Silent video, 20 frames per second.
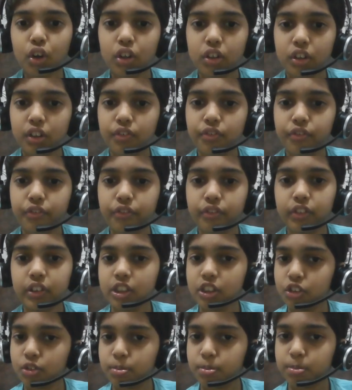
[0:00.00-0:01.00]
if we
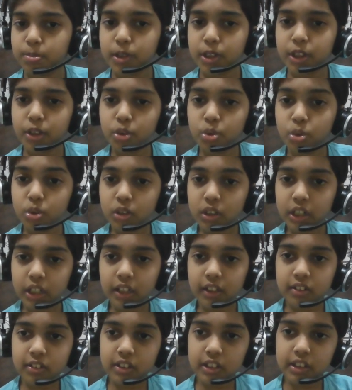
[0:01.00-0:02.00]
just play rook
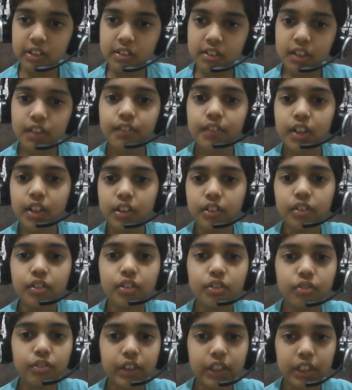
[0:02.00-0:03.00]
takes c7,
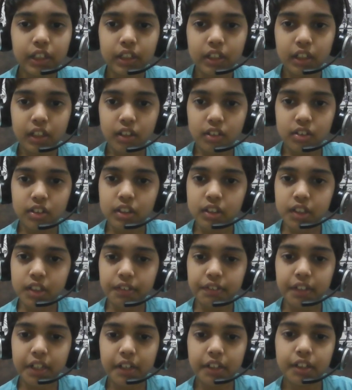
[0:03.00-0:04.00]
queen takes
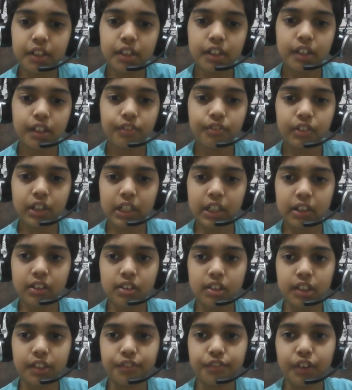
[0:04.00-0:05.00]
c7, and then f
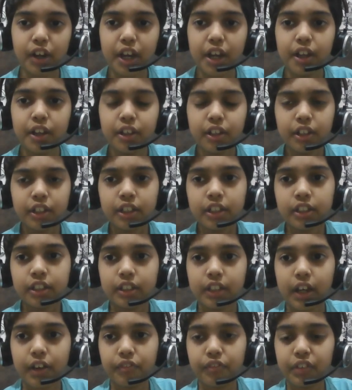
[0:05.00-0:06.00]
takes c5?
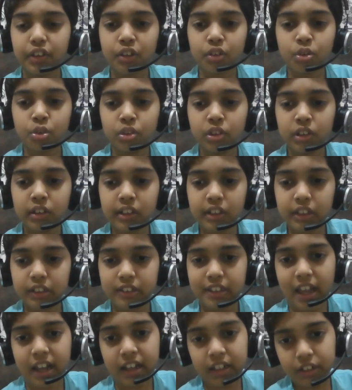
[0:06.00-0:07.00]
Now we are only
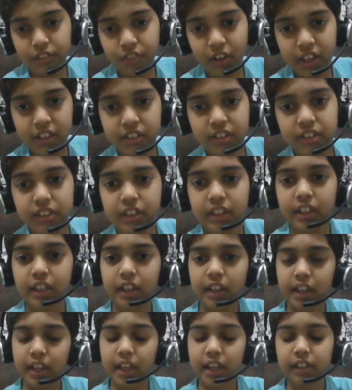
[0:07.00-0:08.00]
sacrificing
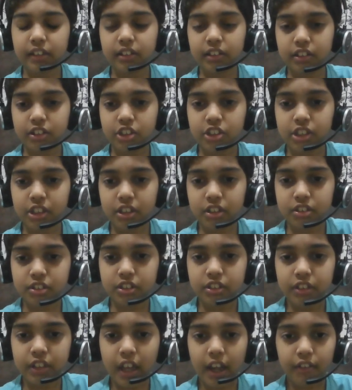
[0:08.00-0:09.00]
an exchange
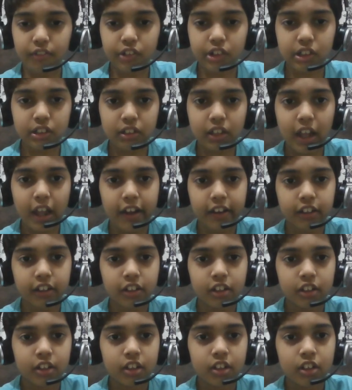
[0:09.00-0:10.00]
and have an attack.
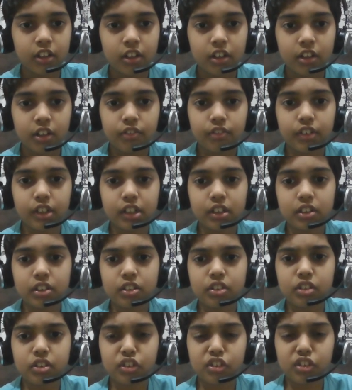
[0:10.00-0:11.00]
Well,
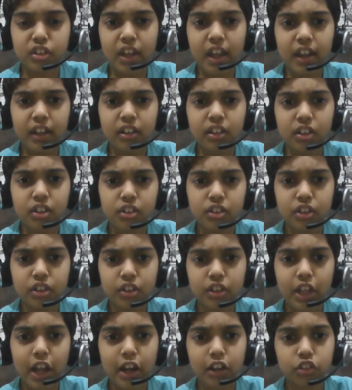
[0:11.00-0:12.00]
this attack
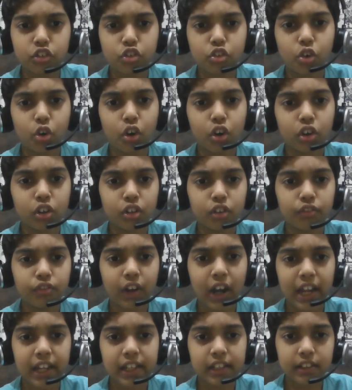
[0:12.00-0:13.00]
isn't that strong.
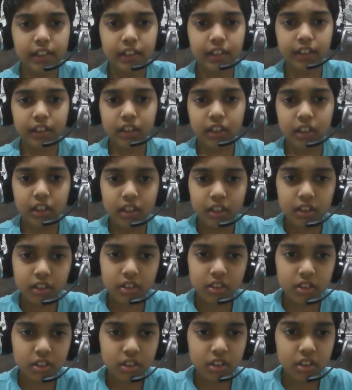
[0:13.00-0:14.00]
While it is